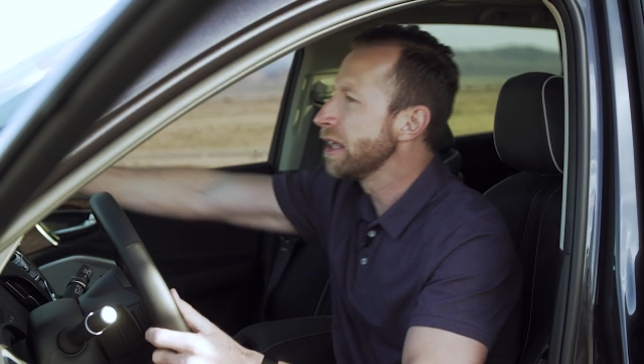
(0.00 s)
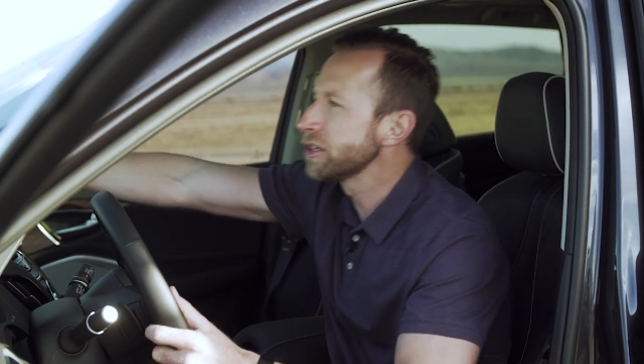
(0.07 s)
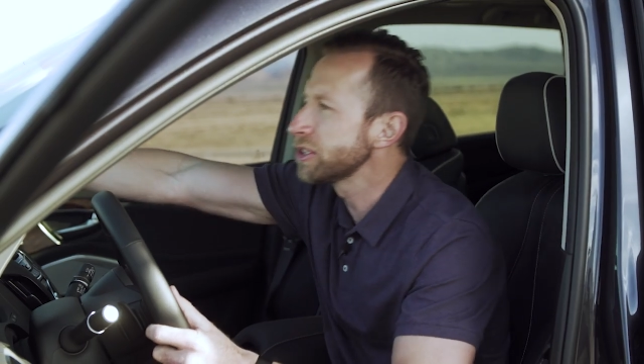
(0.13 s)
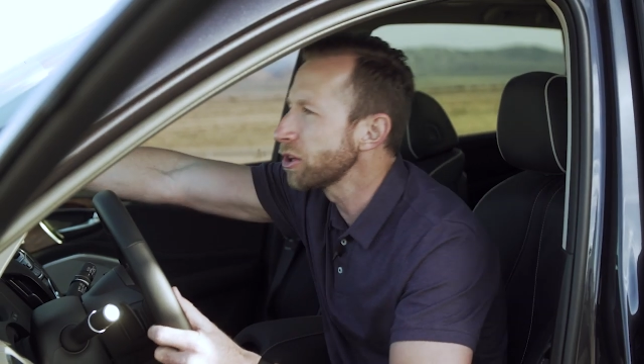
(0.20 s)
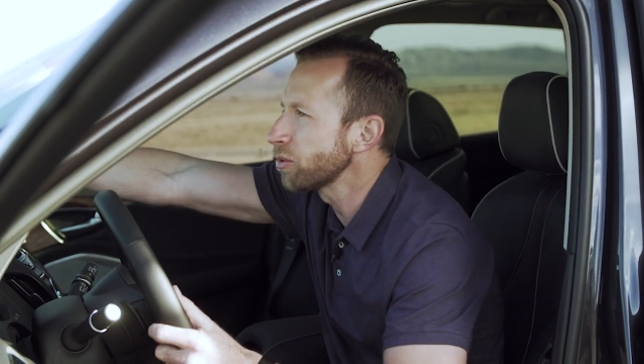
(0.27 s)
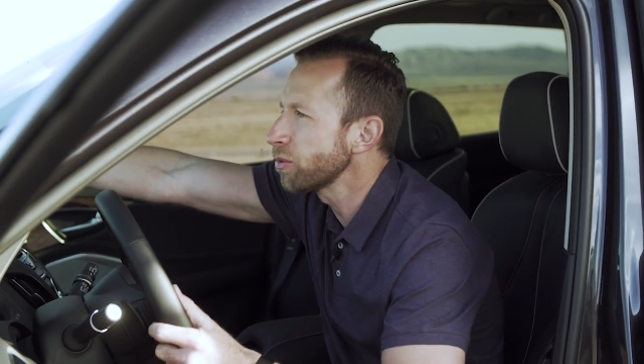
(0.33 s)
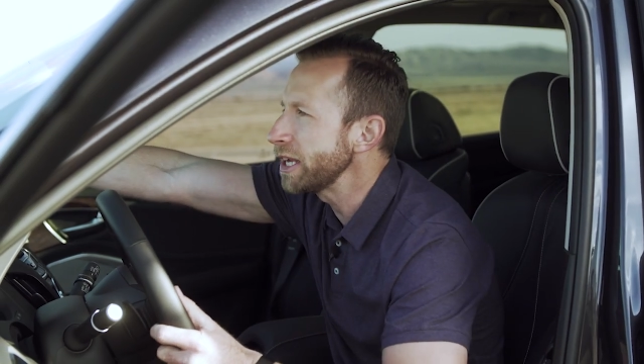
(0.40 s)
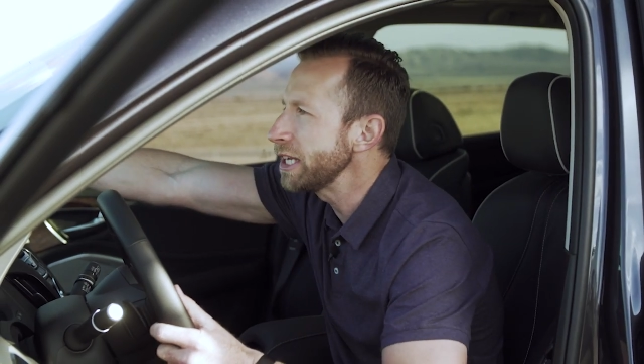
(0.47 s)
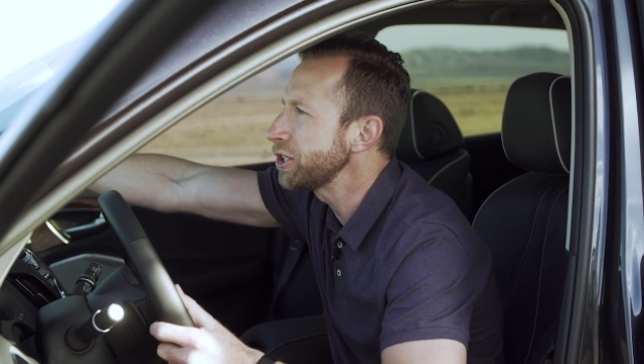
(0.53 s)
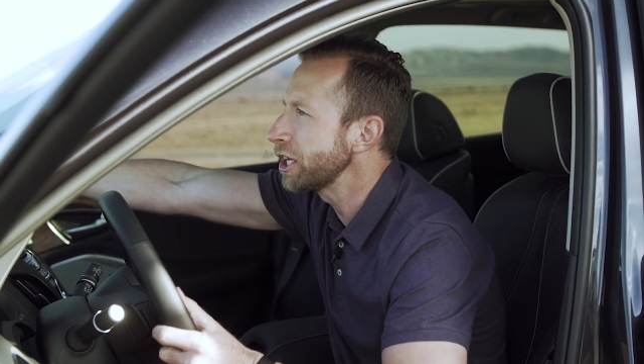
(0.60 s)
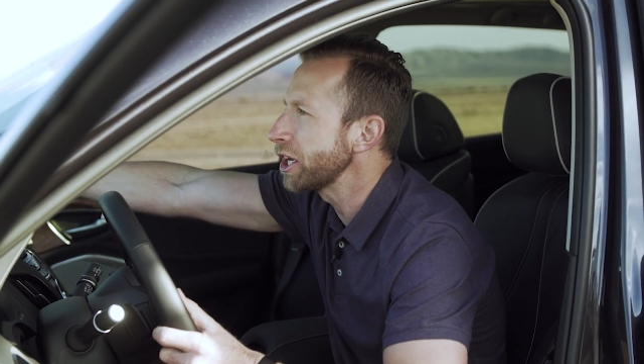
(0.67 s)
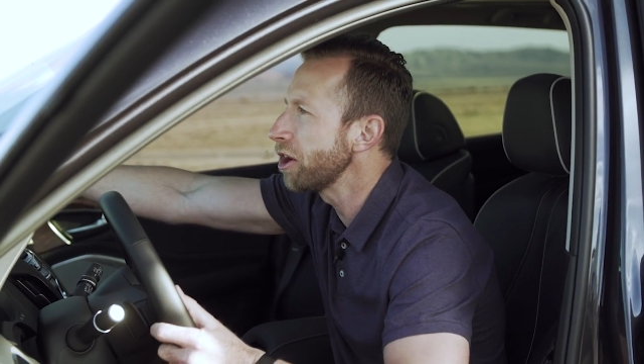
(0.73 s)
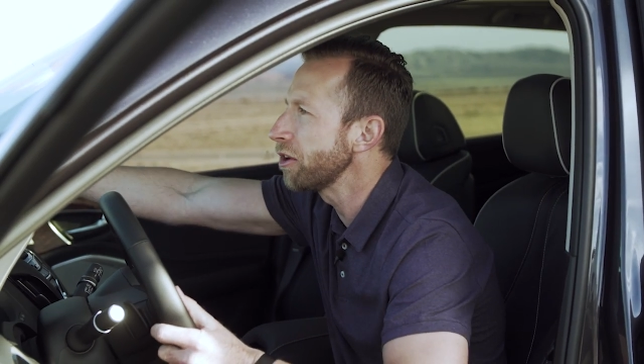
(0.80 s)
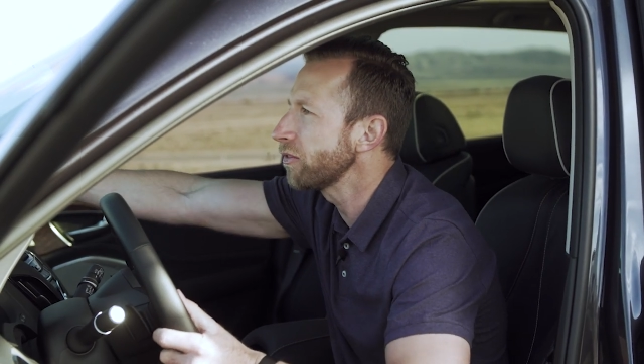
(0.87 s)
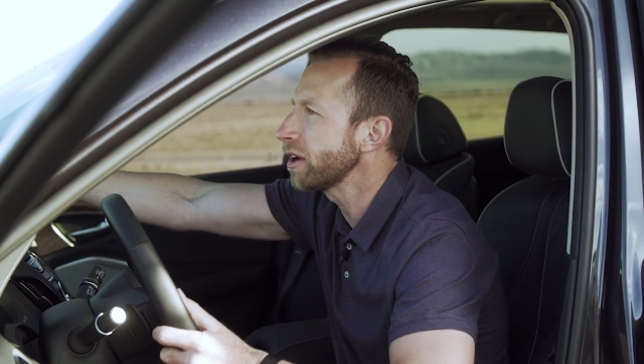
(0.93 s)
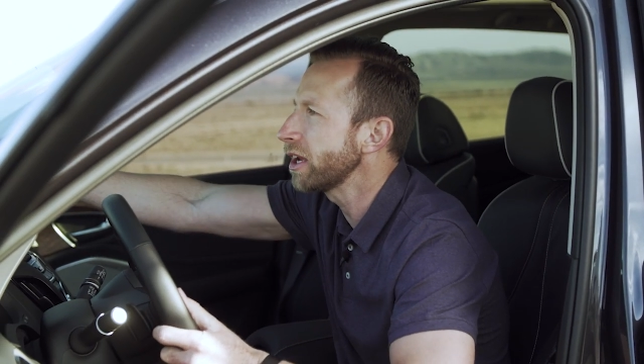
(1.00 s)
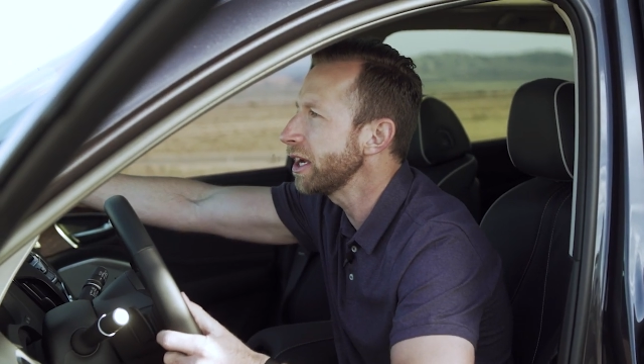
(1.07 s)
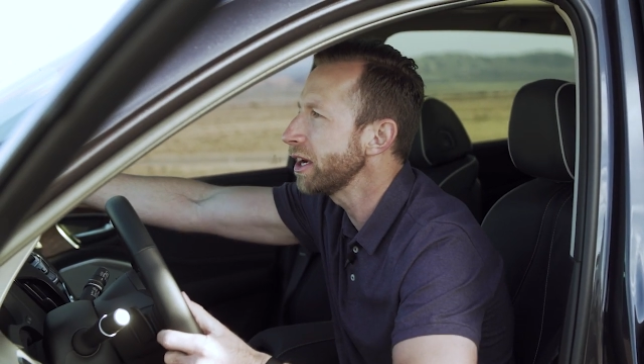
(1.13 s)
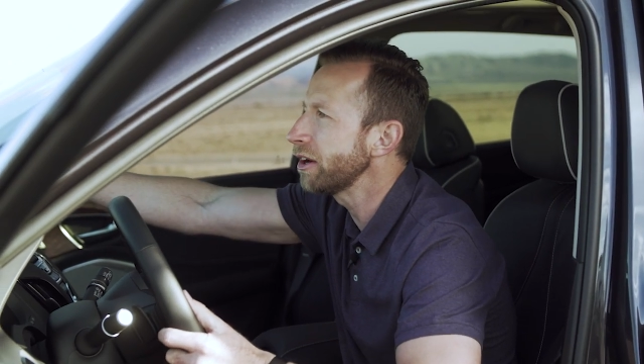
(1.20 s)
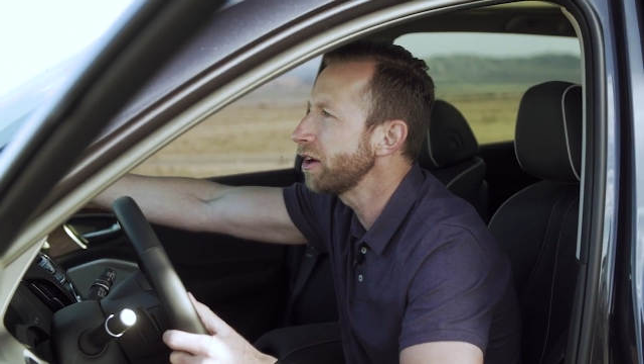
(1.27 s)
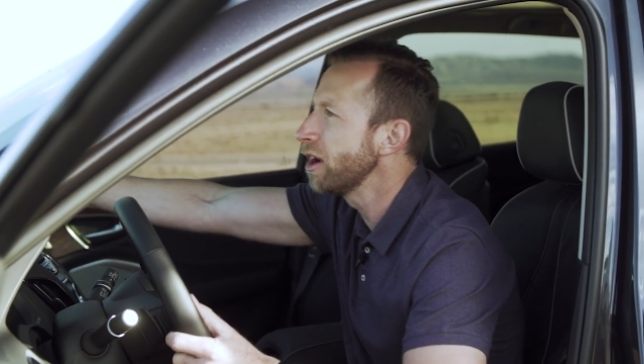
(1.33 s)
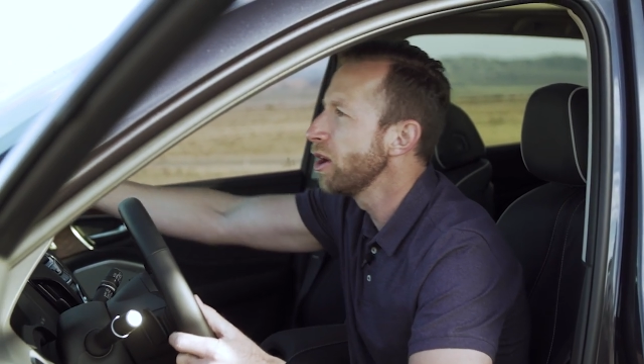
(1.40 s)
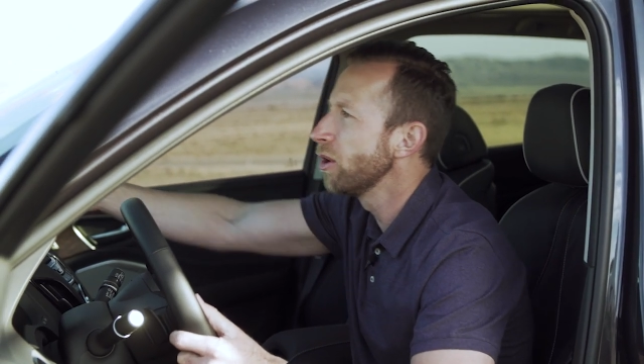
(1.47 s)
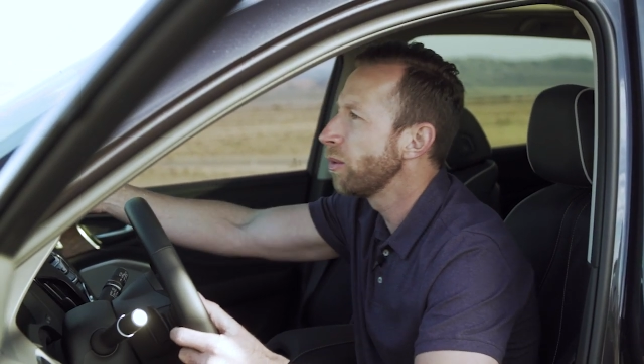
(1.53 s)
there's no reaching over here